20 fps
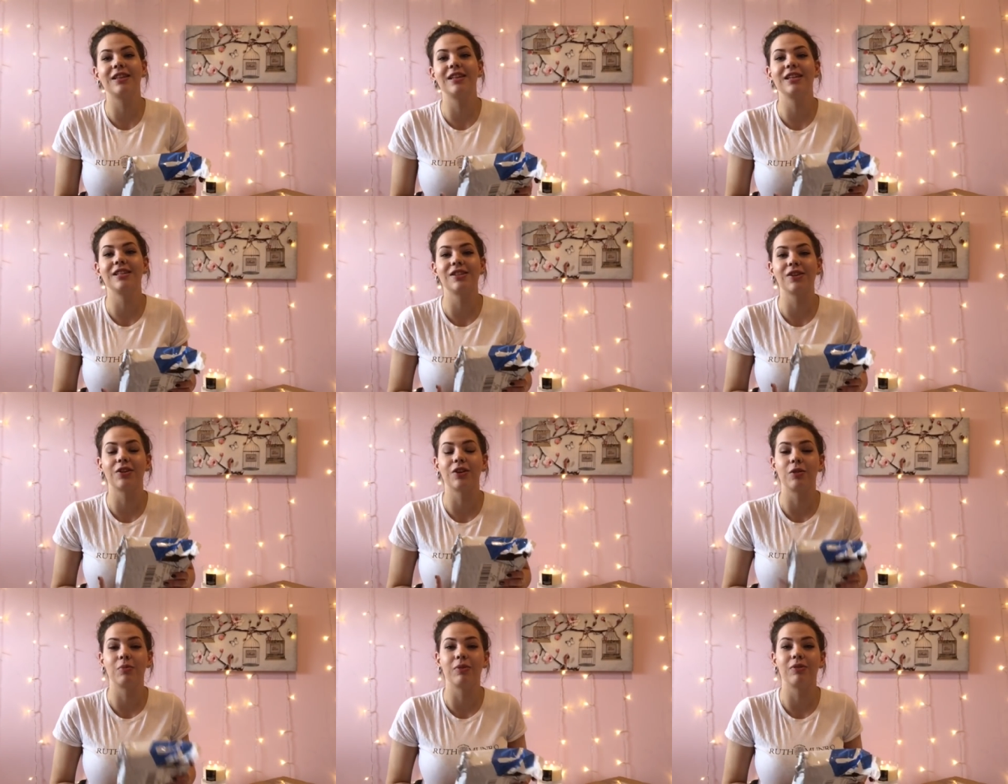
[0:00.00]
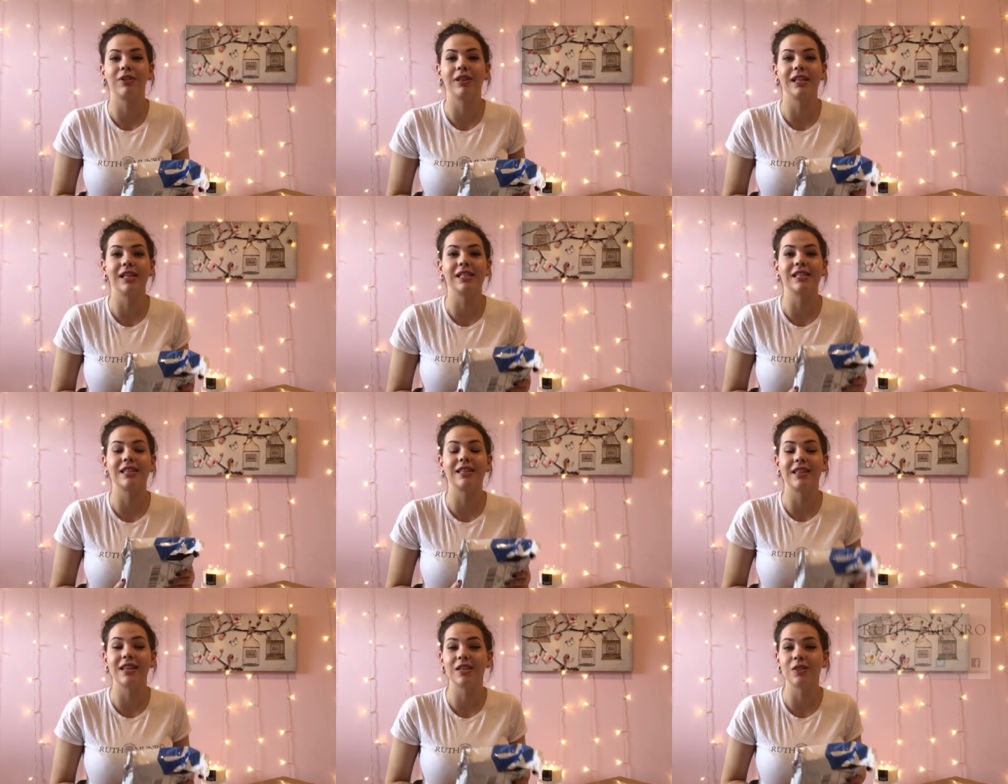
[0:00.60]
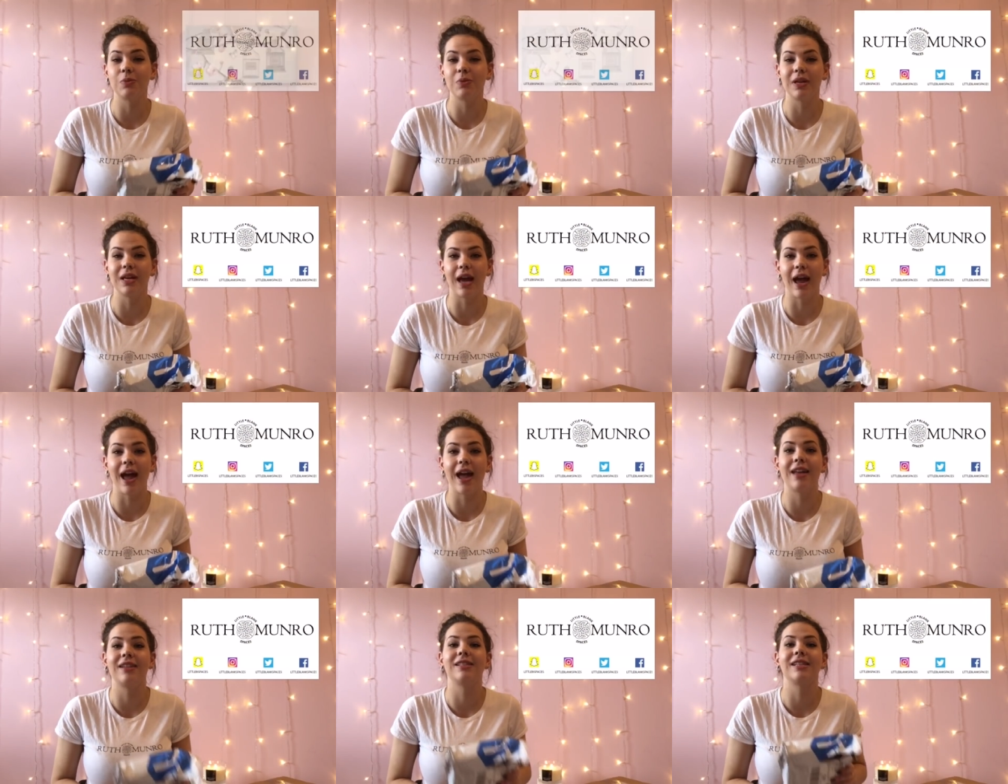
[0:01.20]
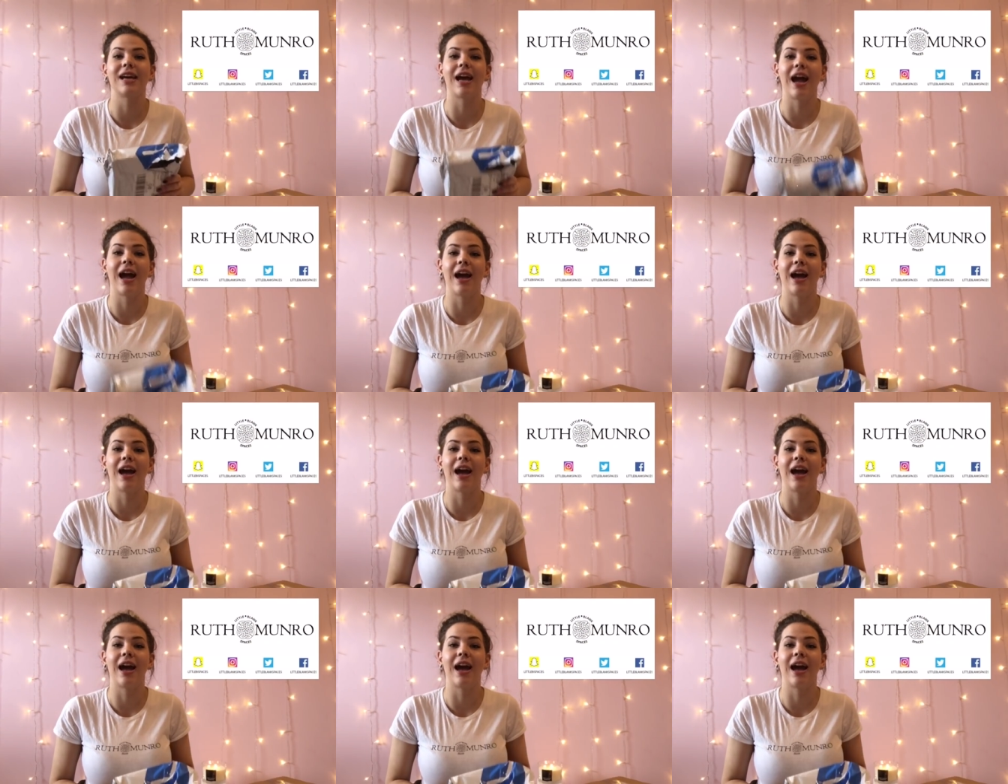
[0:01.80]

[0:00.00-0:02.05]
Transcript: These are going to be released this weekend